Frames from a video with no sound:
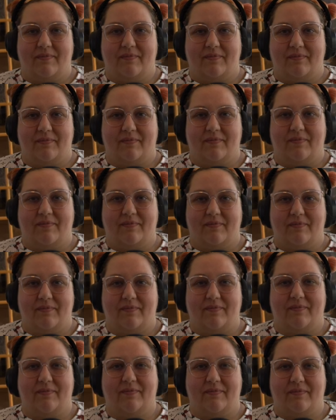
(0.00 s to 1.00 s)

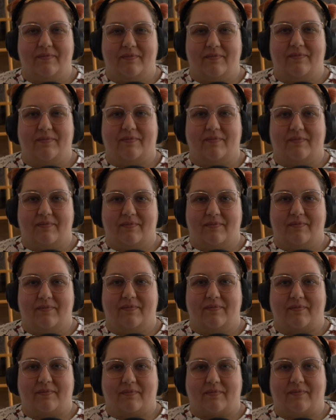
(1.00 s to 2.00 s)

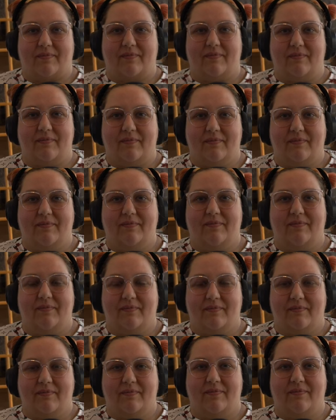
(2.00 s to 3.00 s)

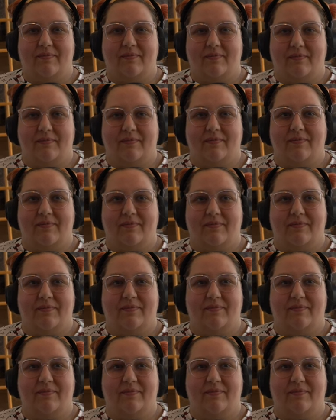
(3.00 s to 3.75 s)
This person isn't speaking.